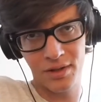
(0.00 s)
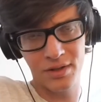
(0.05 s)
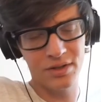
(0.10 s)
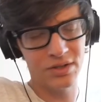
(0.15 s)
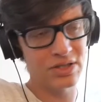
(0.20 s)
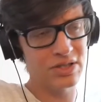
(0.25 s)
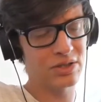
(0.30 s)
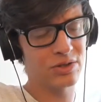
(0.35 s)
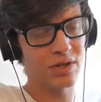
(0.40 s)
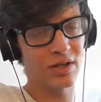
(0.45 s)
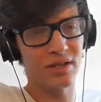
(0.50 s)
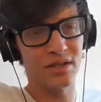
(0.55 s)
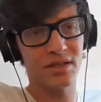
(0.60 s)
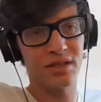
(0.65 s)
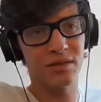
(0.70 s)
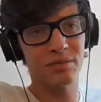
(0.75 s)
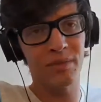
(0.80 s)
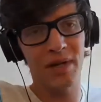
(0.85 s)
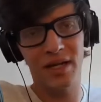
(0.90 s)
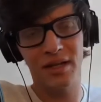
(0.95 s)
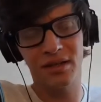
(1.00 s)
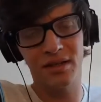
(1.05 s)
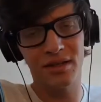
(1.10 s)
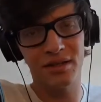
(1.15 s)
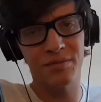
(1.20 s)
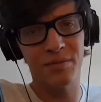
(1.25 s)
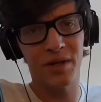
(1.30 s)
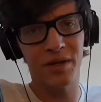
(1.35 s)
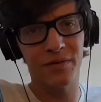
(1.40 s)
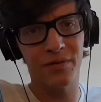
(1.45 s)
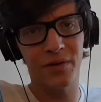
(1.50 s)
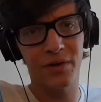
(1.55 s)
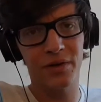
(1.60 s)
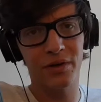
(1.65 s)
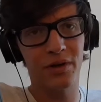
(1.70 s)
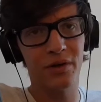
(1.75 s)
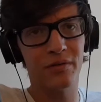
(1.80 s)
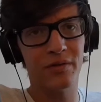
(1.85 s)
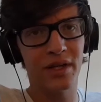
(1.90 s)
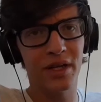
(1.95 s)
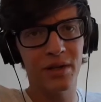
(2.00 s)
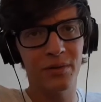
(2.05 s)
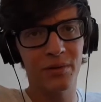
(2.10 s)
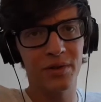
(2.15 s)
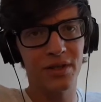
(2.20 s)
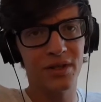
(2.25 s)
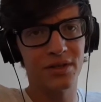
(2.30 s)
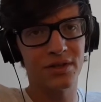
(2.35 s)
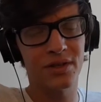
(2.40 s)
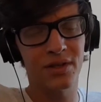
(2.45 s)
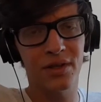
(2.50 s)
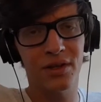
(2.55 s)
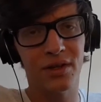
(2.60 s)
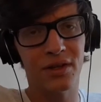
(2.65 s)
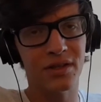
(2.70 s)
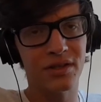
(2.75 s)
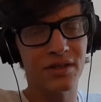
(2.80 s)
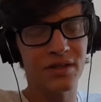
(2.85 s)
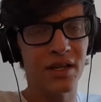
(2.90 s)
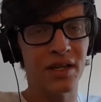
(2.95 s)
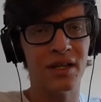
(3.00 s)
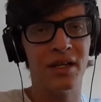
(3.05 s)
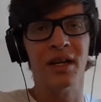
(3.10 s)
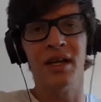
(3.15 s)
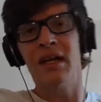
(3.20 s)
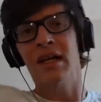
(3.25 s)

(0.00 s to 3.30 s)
She straight smacked this motherfucker over the head with a guitar and said,